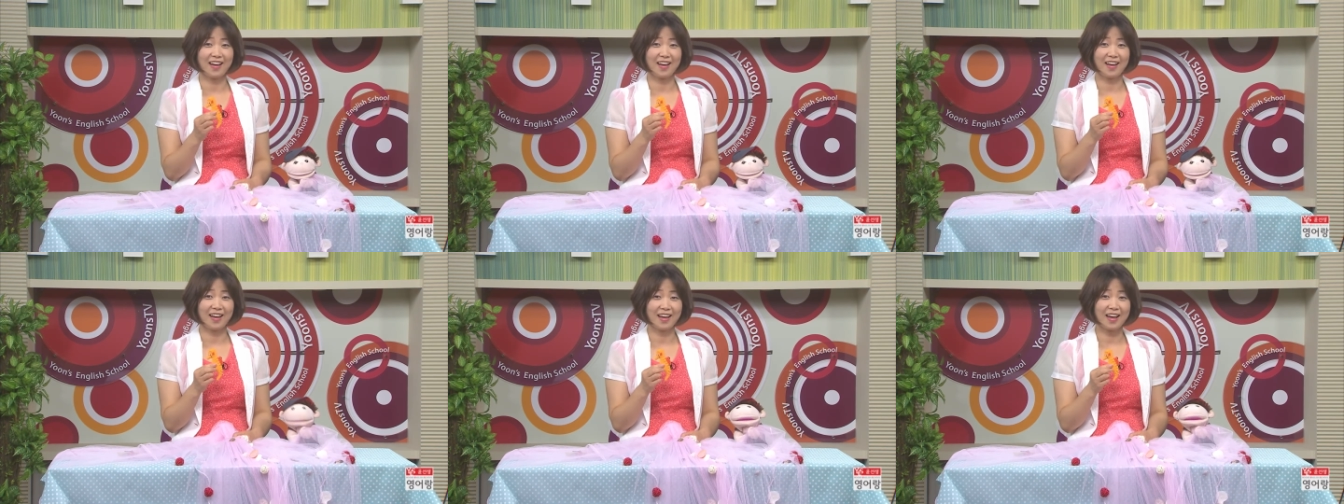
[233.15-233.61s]

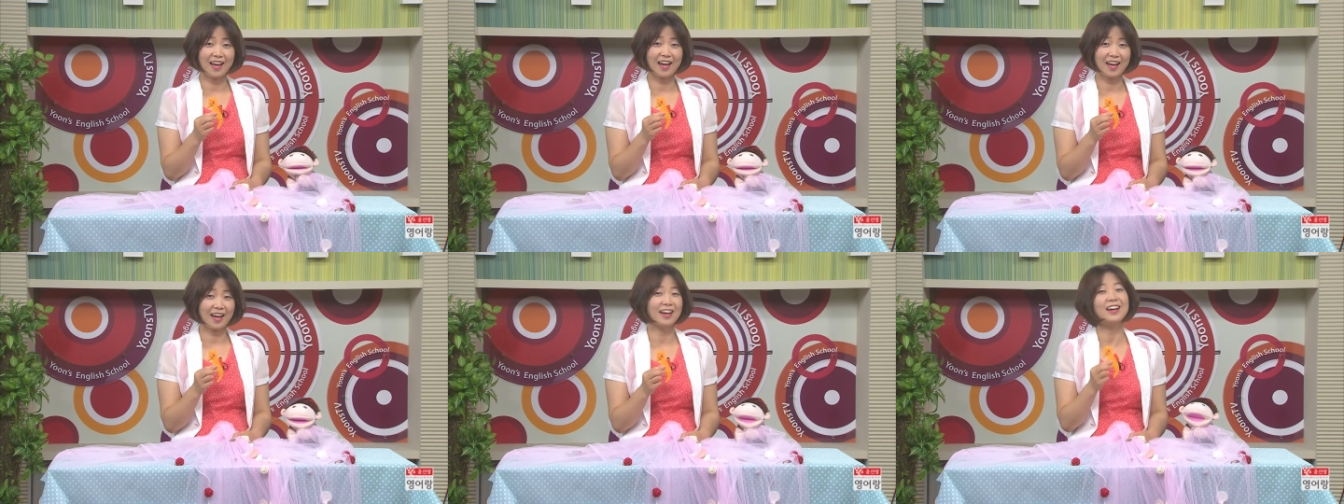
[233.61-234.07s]

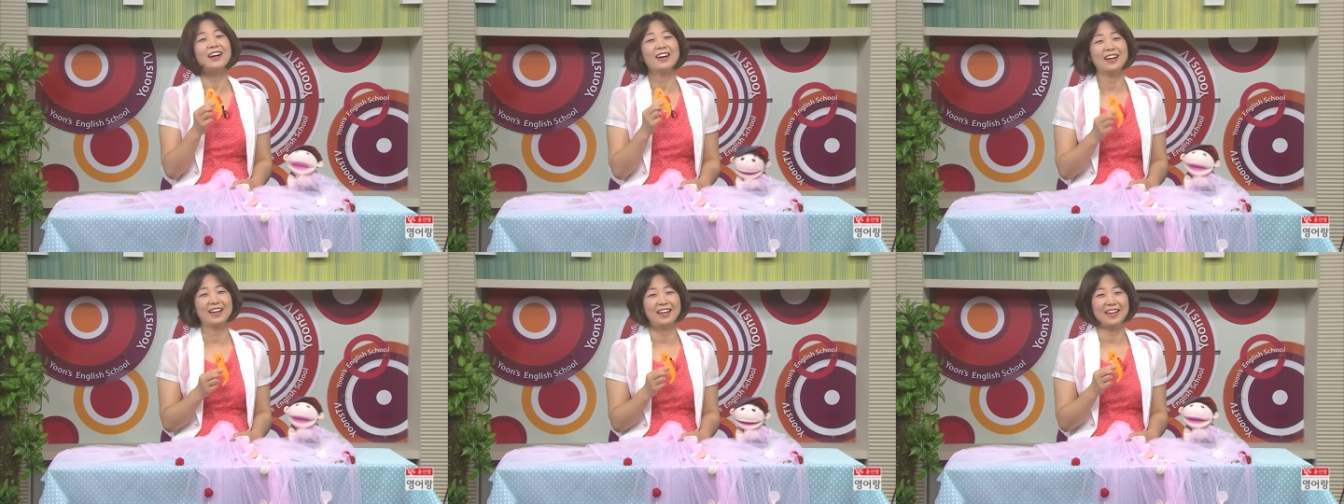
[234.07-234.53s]
Wow,
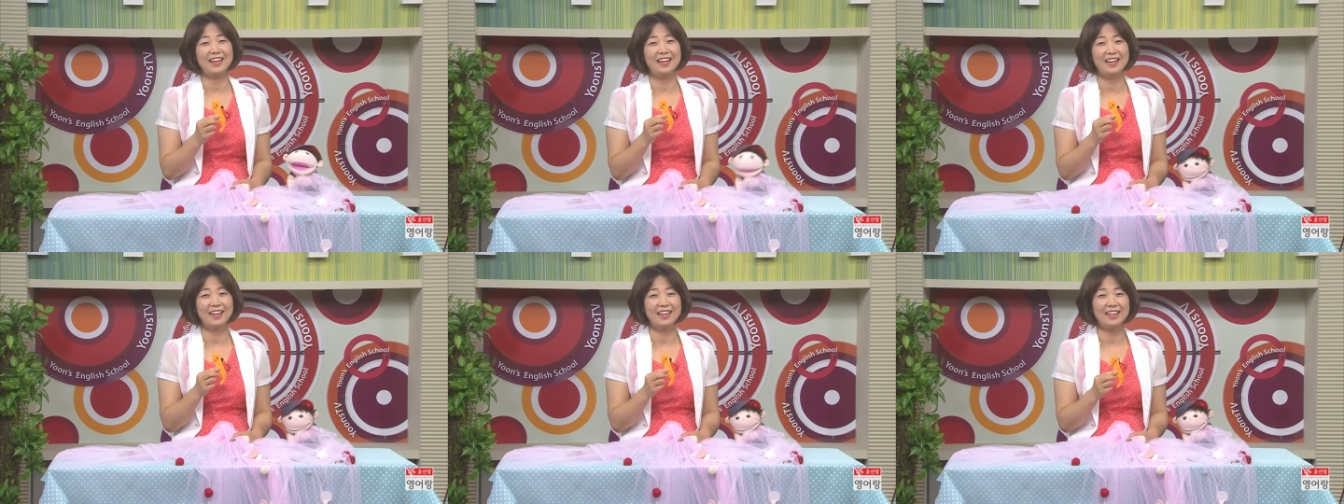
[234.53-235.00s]
what is
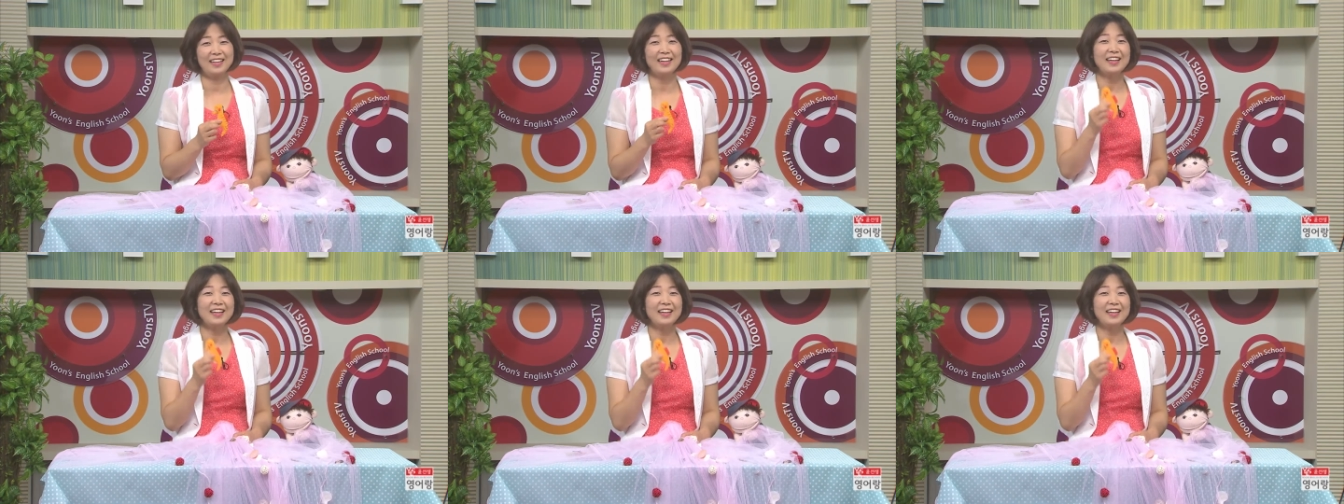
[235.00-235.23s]
this?